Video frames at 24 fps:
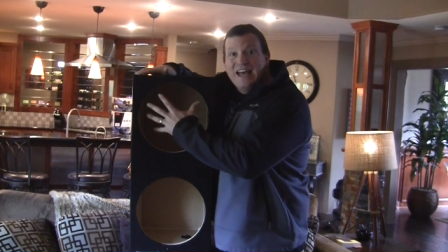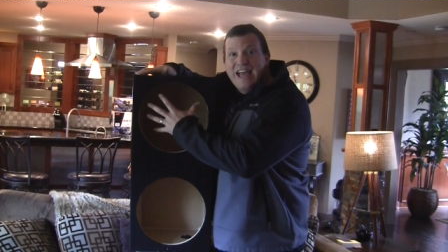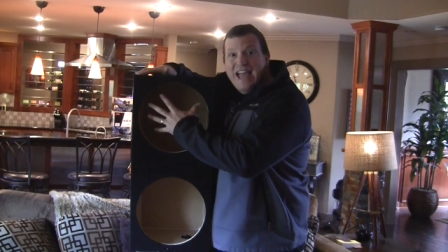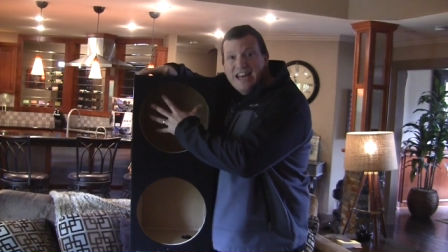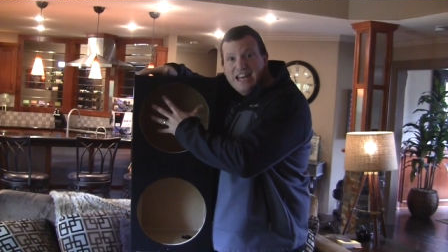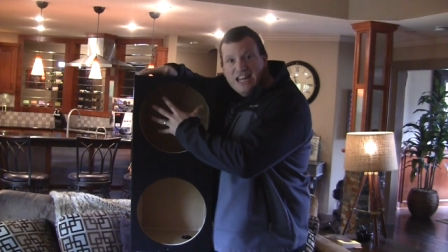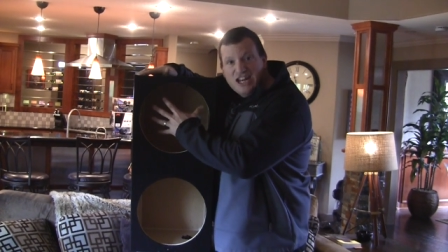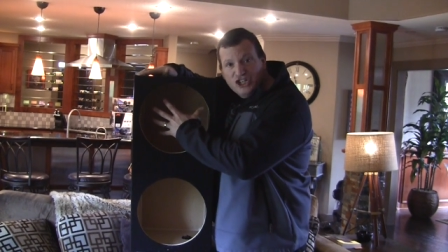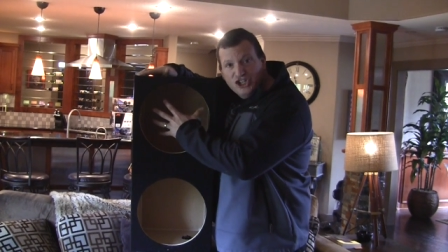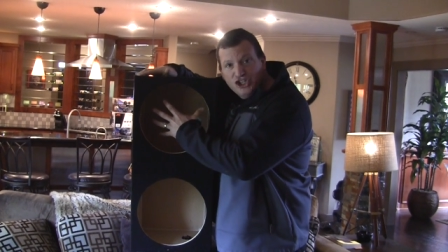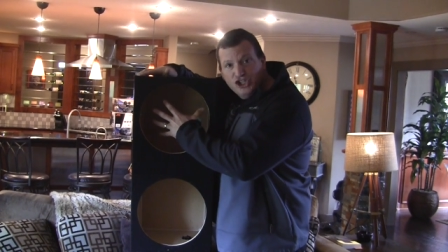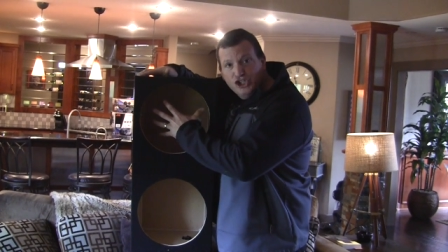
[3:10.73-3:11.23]

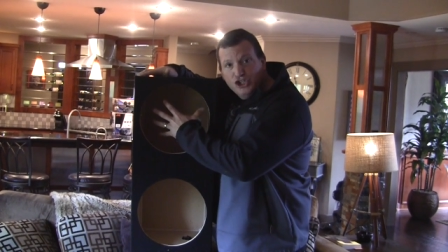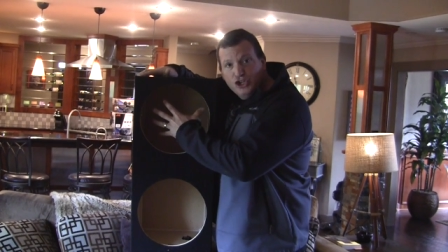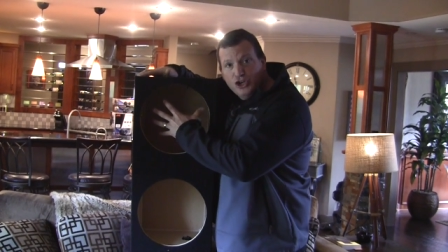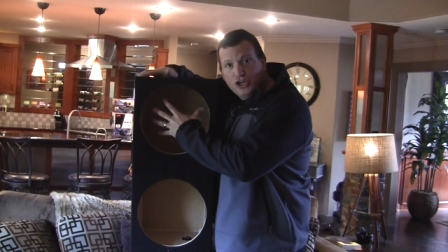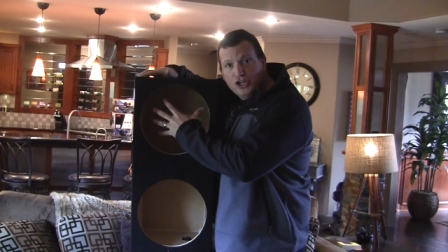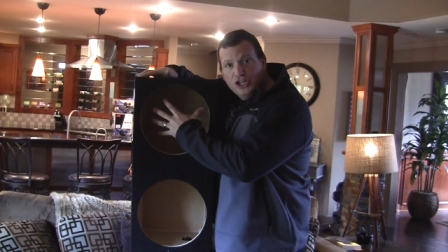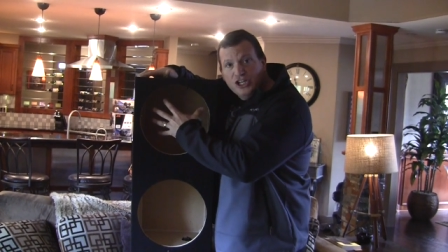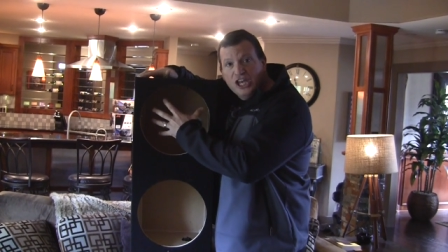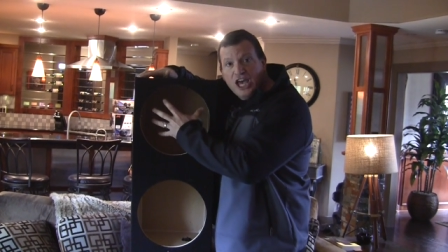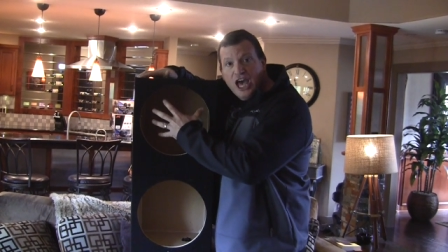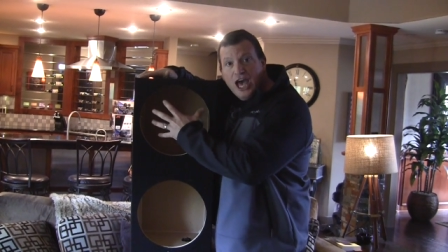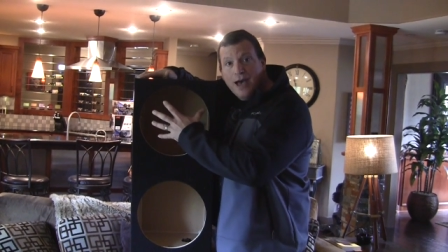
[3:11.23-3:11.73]
and it
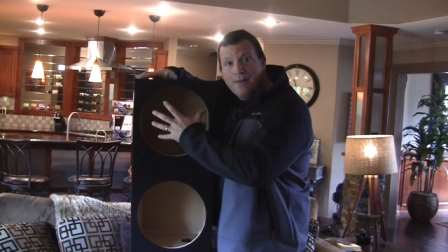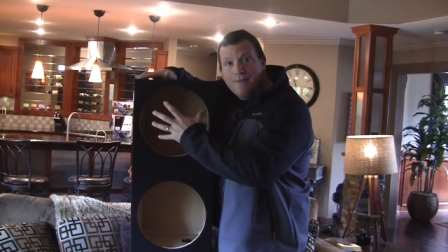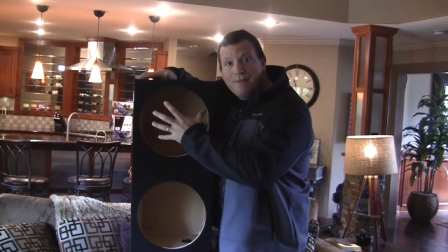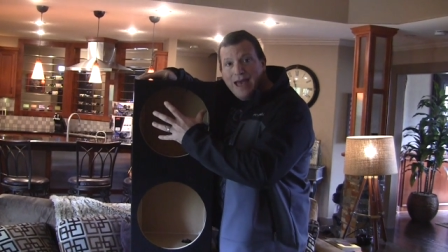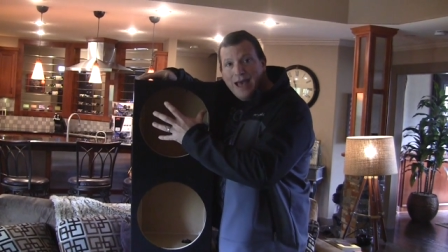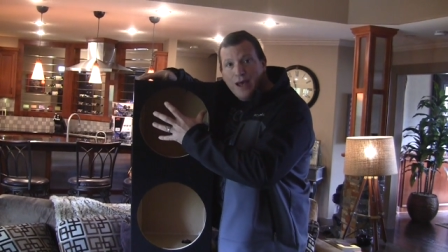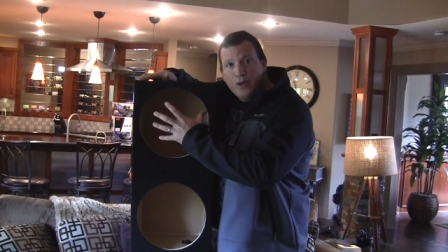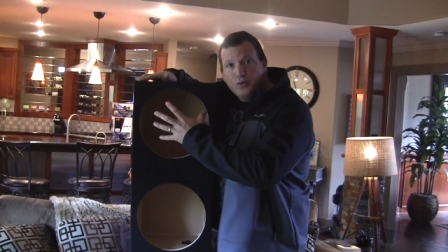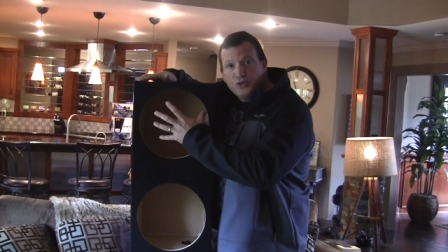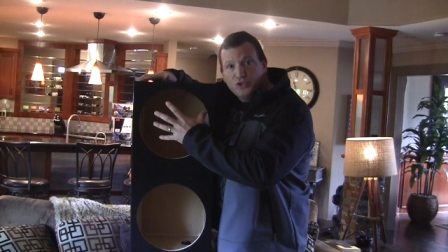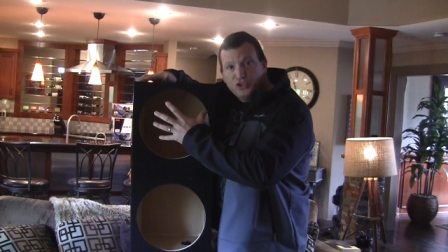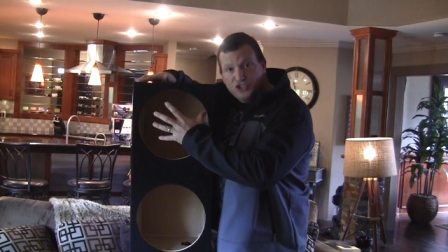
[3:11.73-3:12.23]
should come
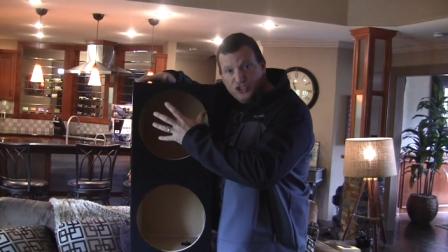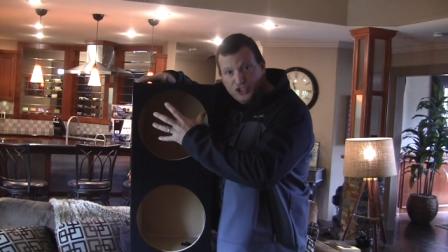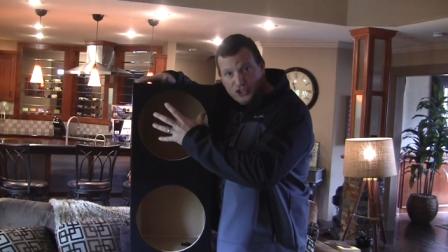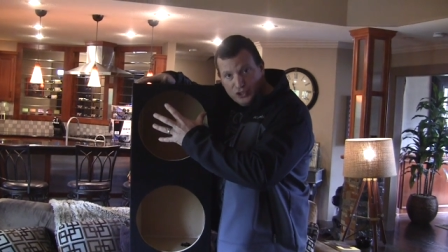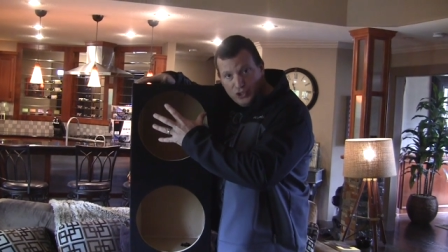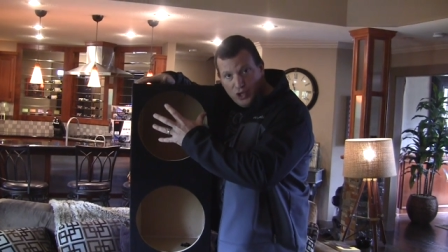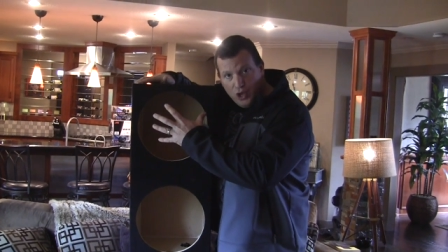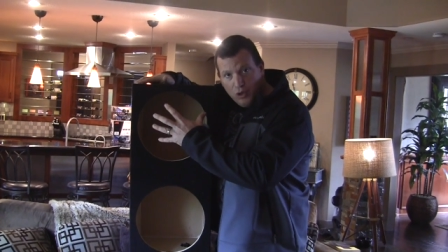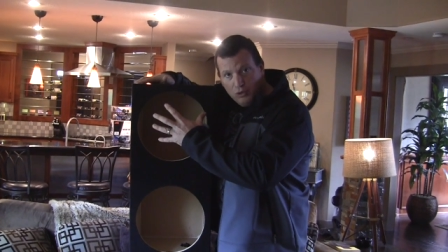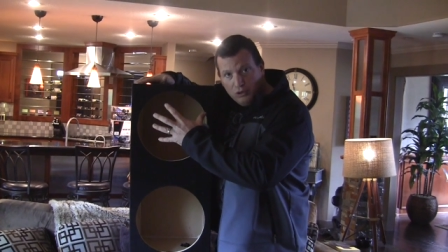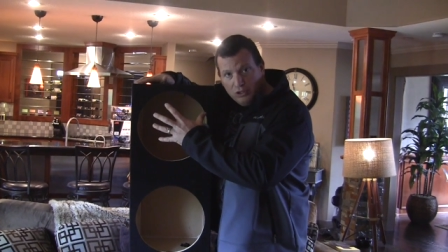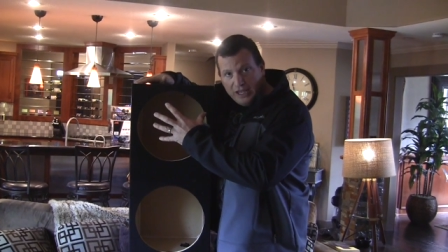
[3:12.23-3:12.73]
out
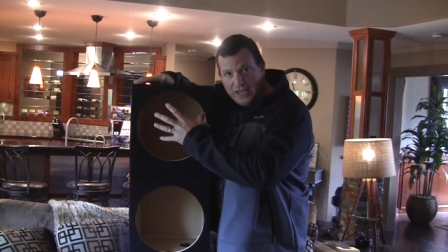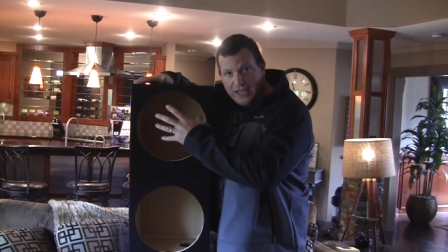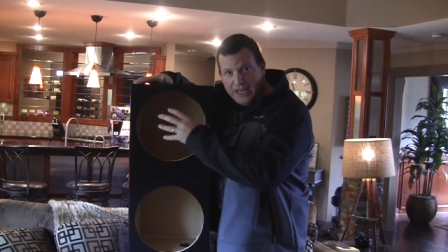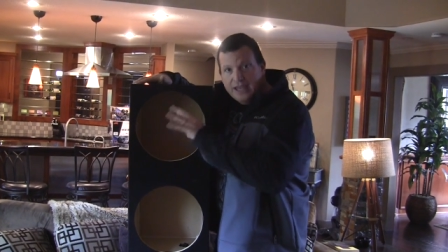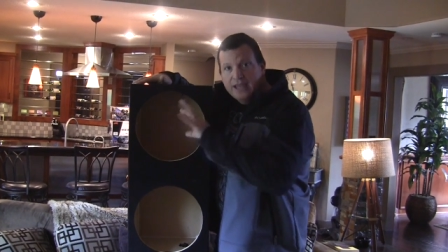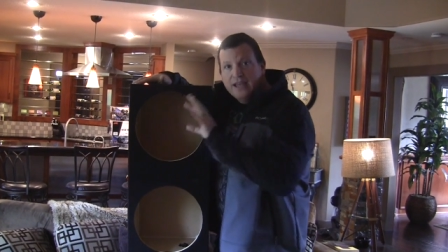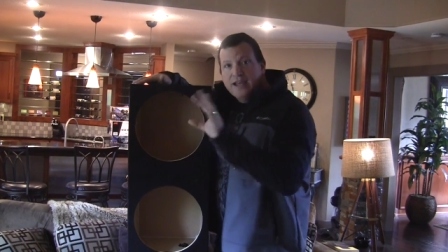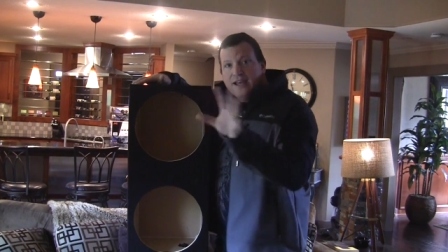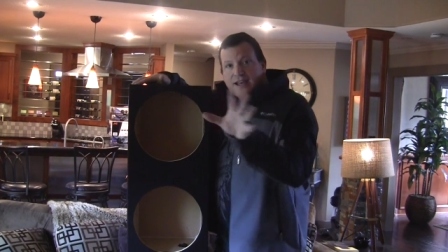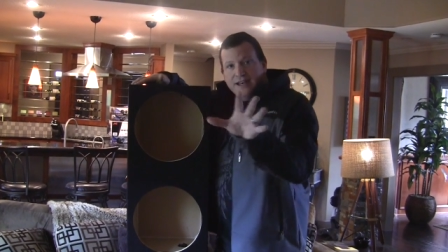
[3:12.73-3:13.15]
slowly.